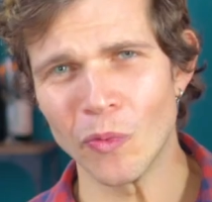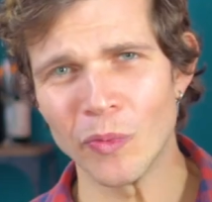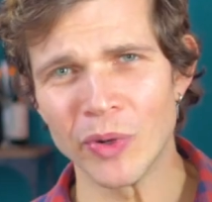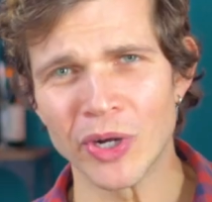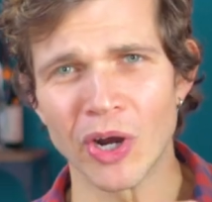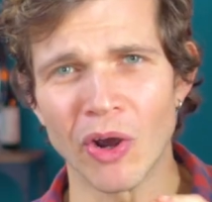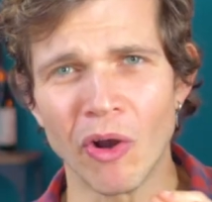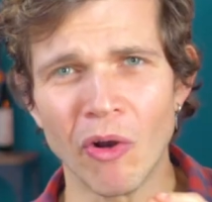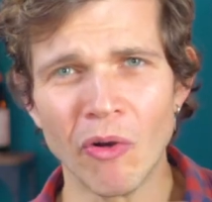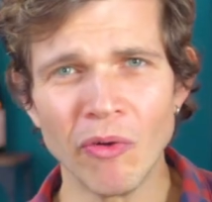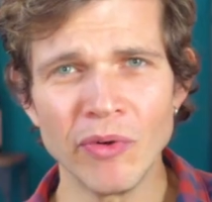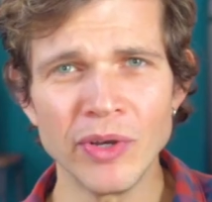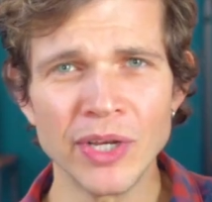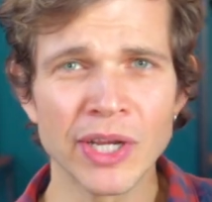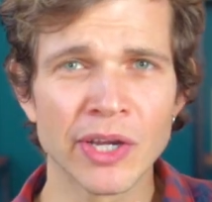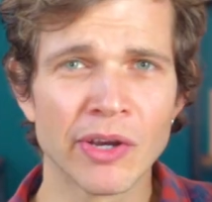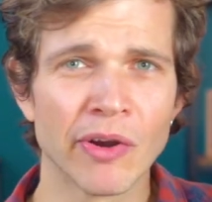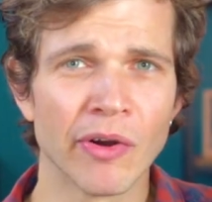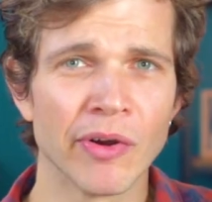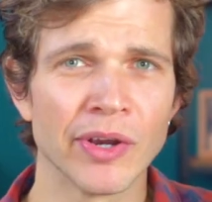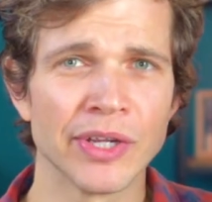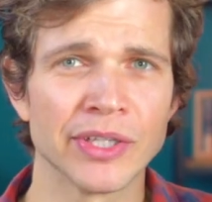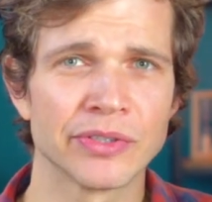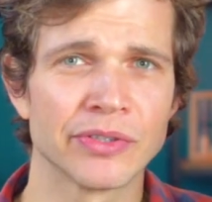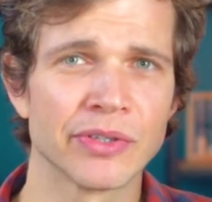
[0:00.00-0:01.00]
We're only
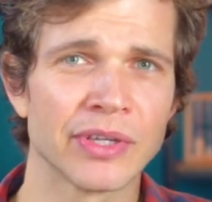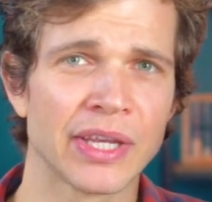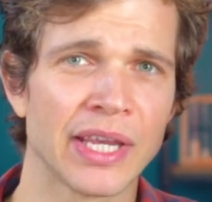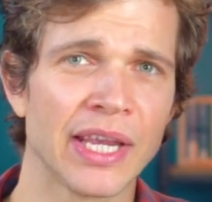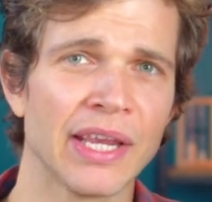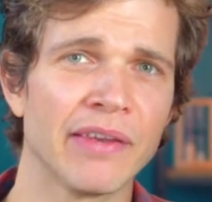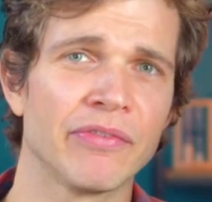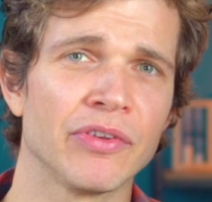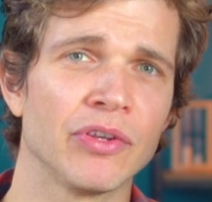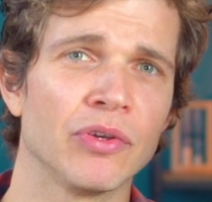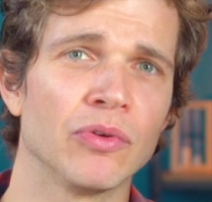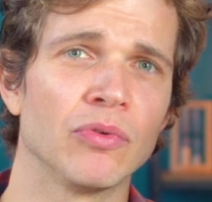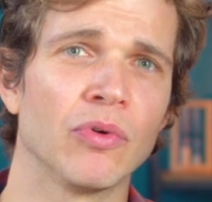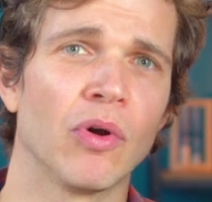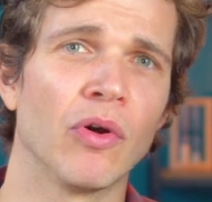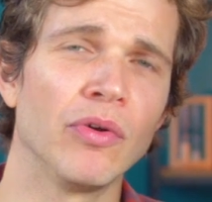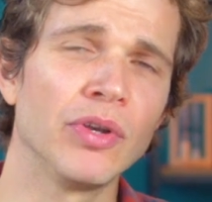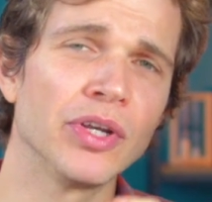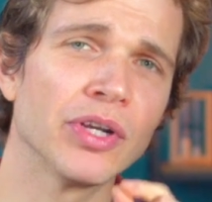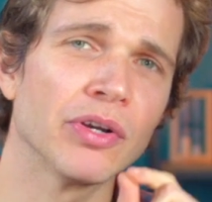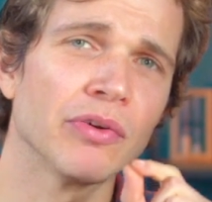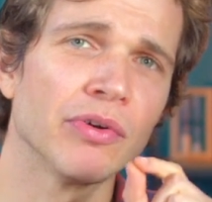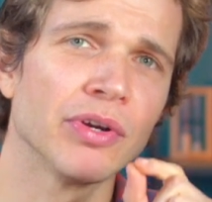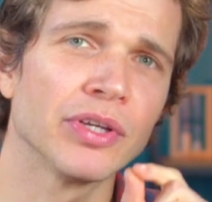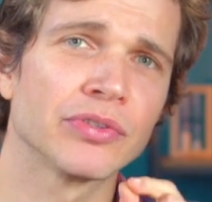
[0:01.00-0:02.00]
going to give you,
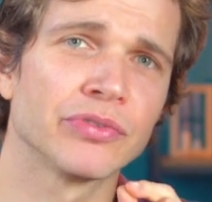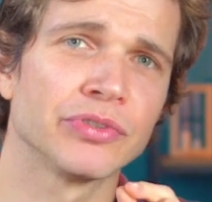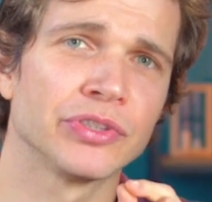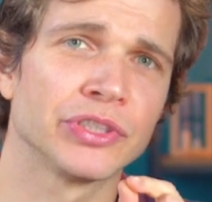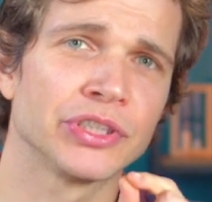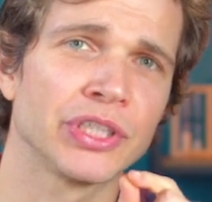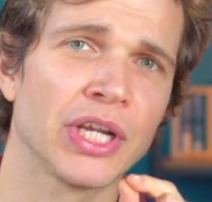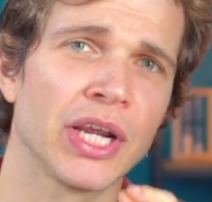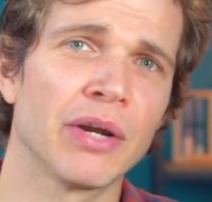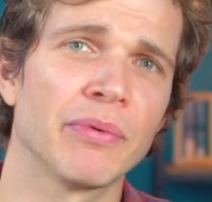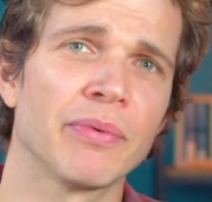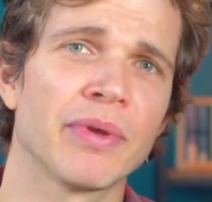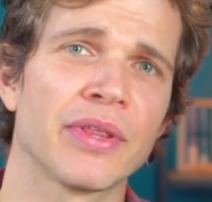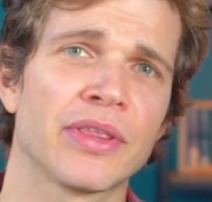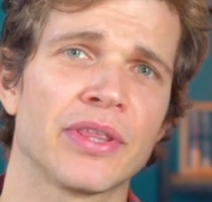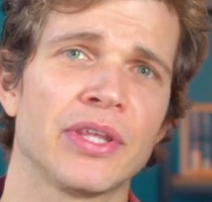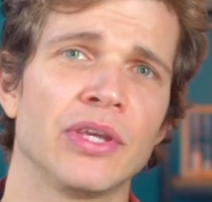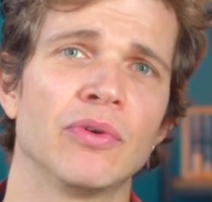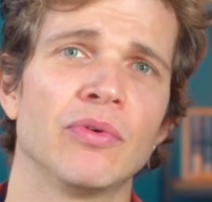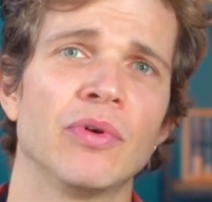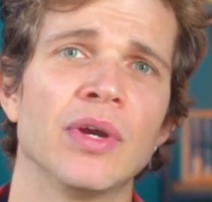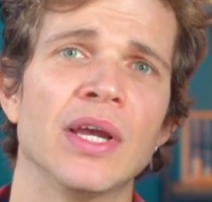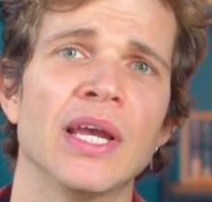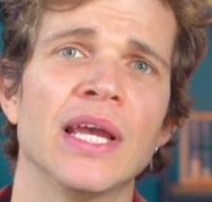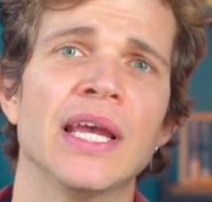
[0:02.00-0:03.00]
only going to share with
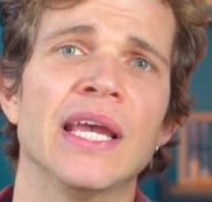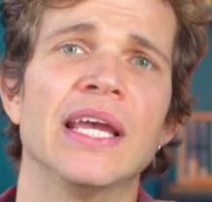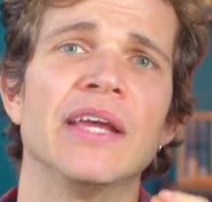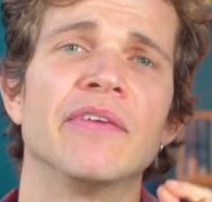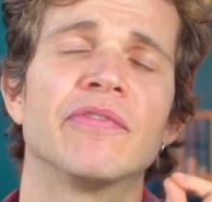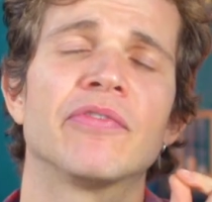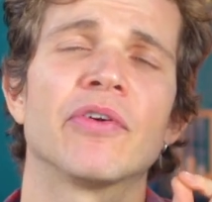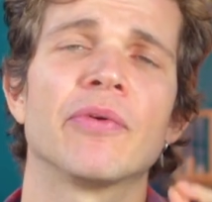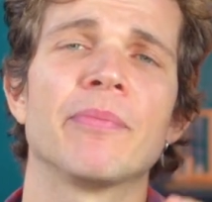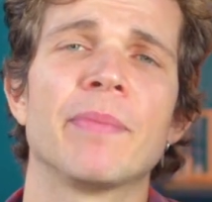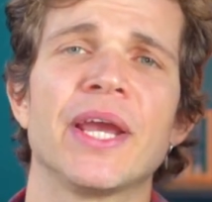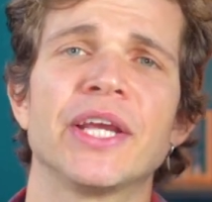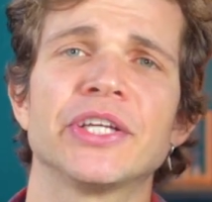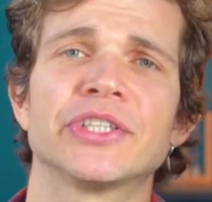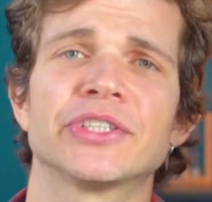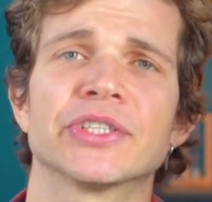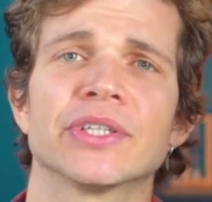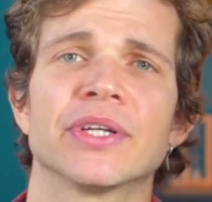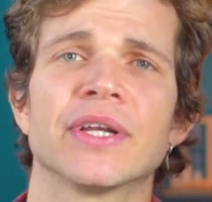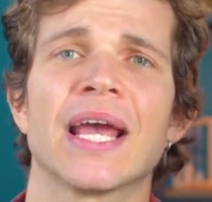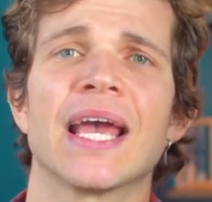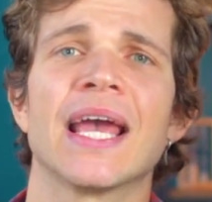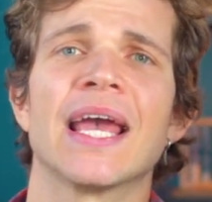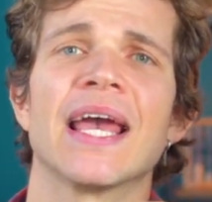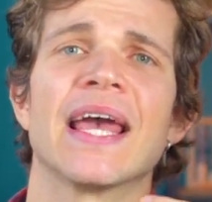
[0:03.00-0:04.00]
you
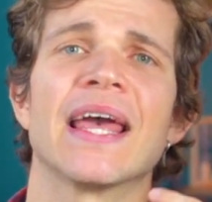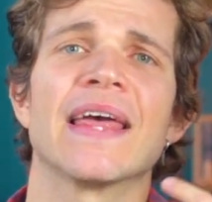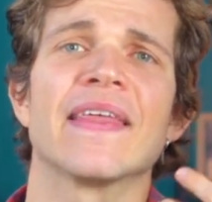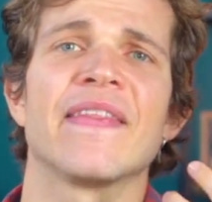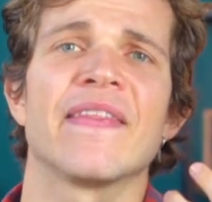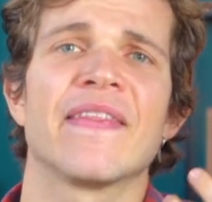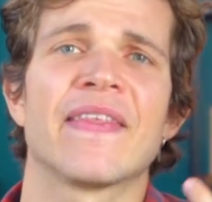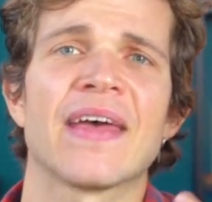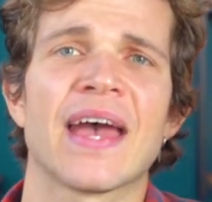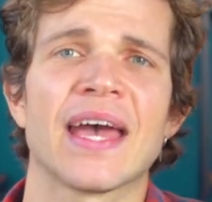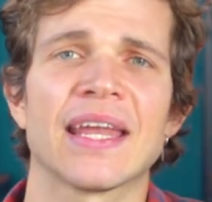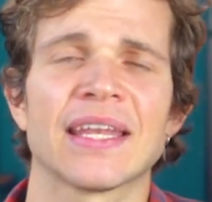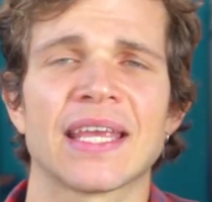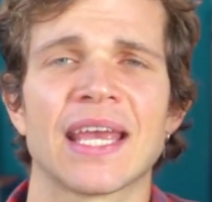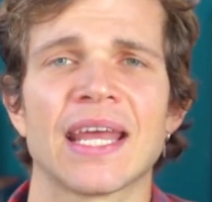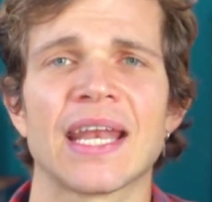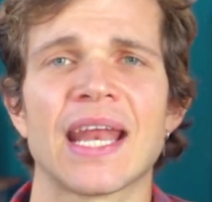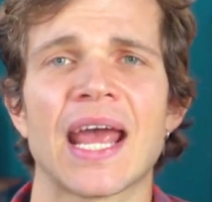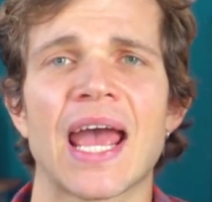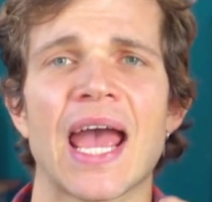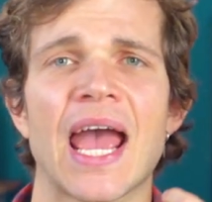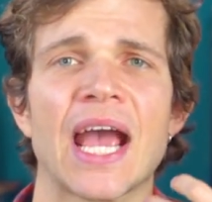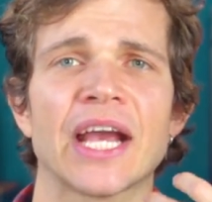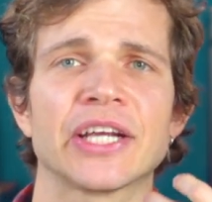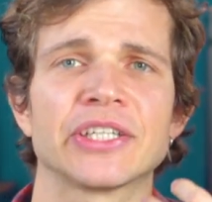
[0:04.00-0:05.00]
information that can
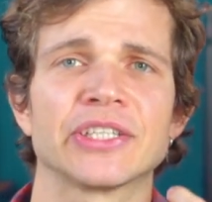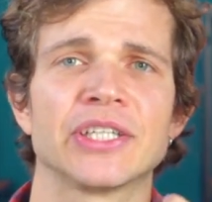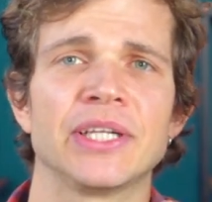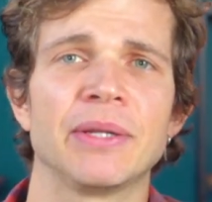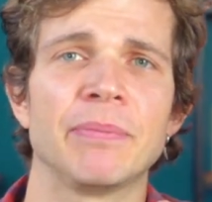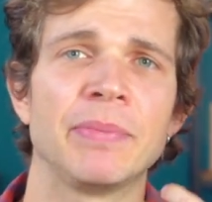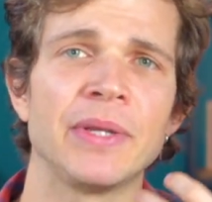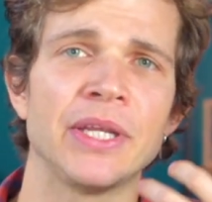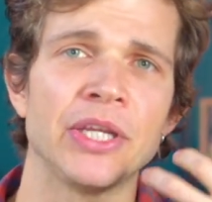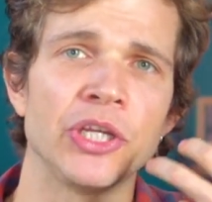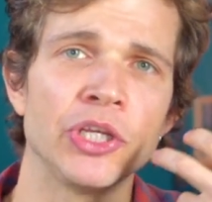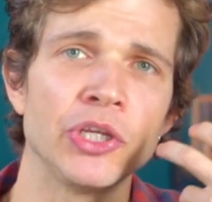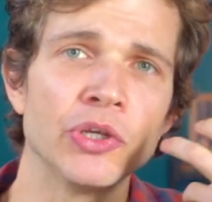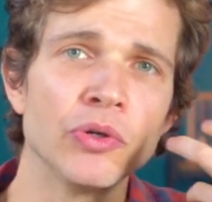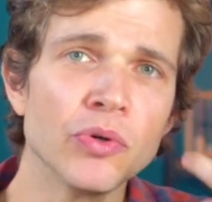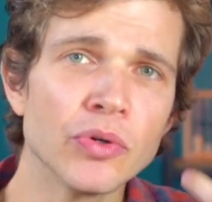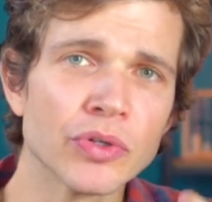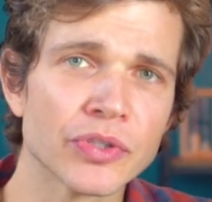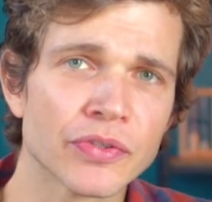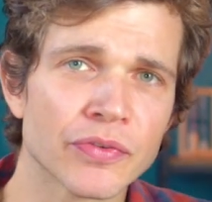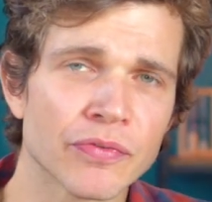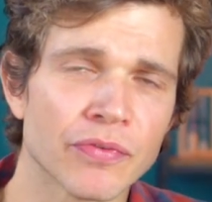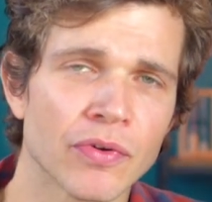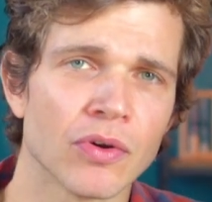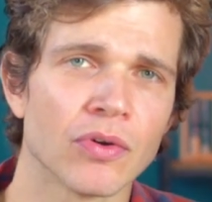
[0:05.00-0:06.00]
actually be
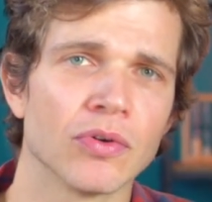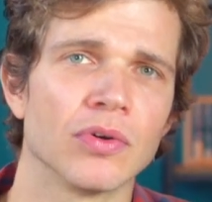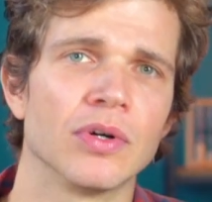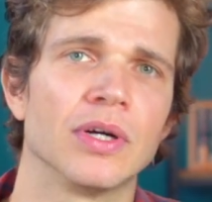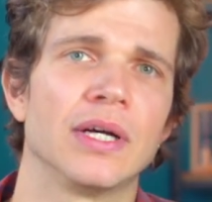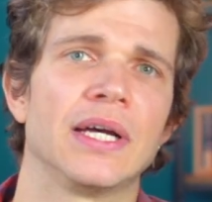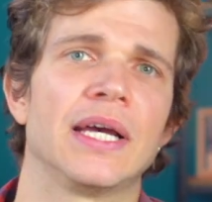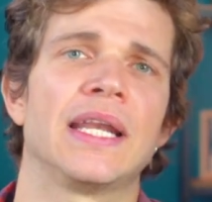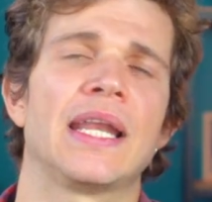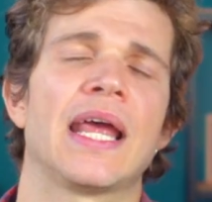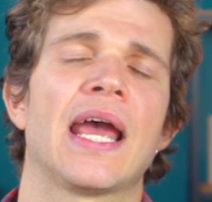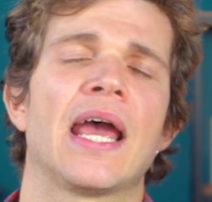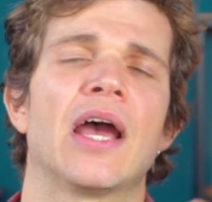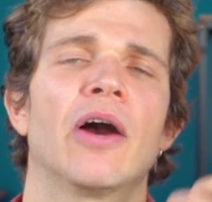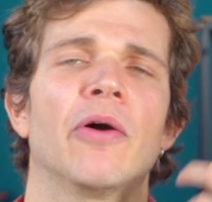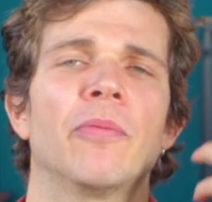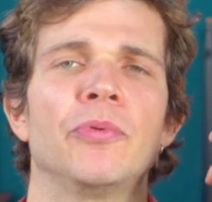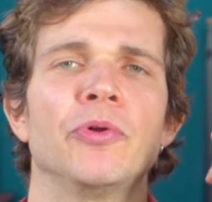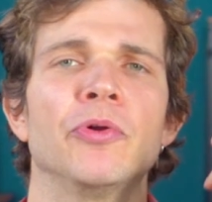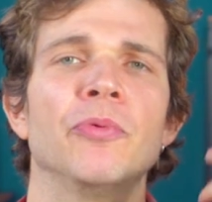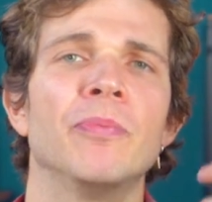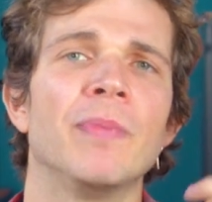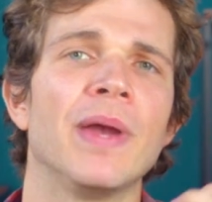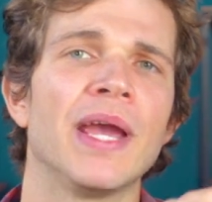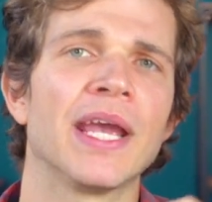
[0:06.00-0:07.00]
useful and help
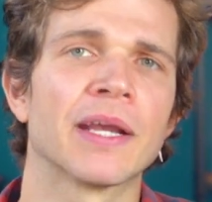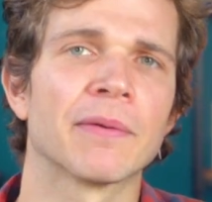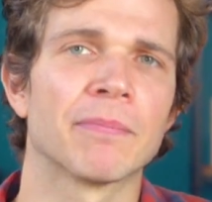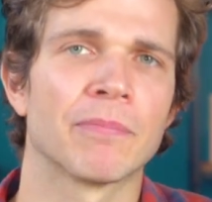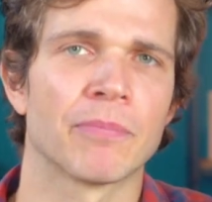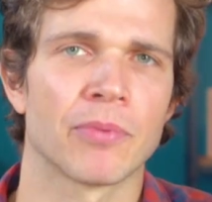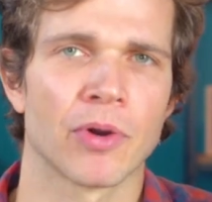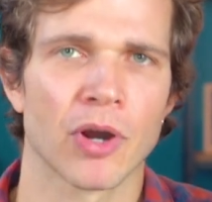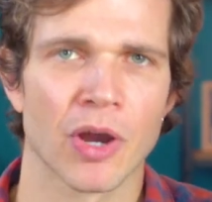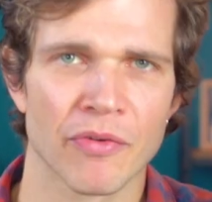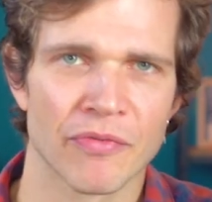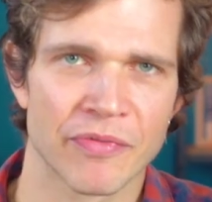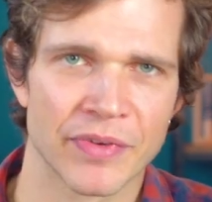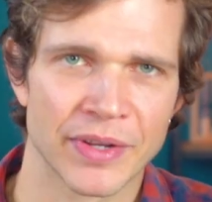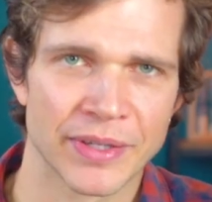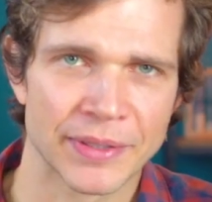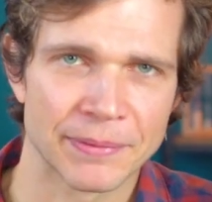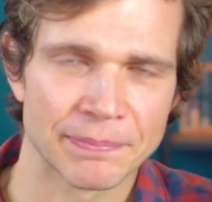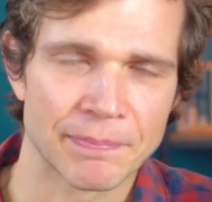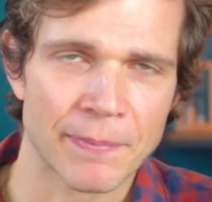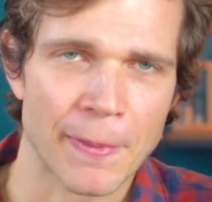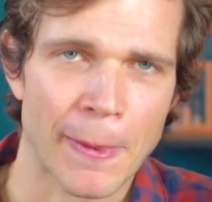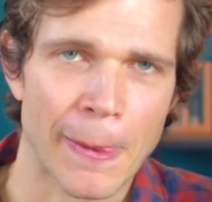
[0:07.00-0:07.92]
you make profit.